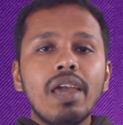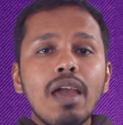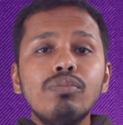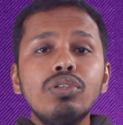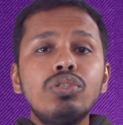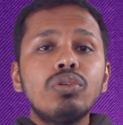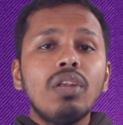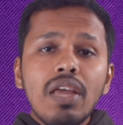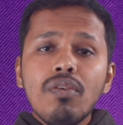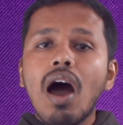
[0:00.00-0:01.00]
able to
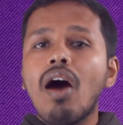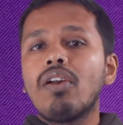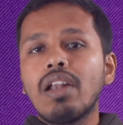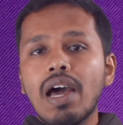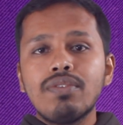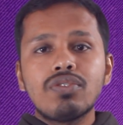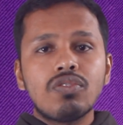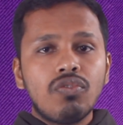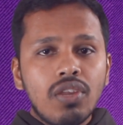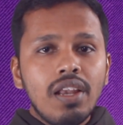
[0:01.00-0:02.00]
live our
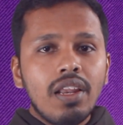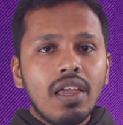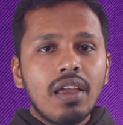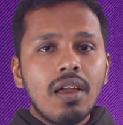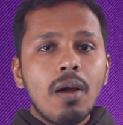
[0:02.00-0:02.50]
lives freely.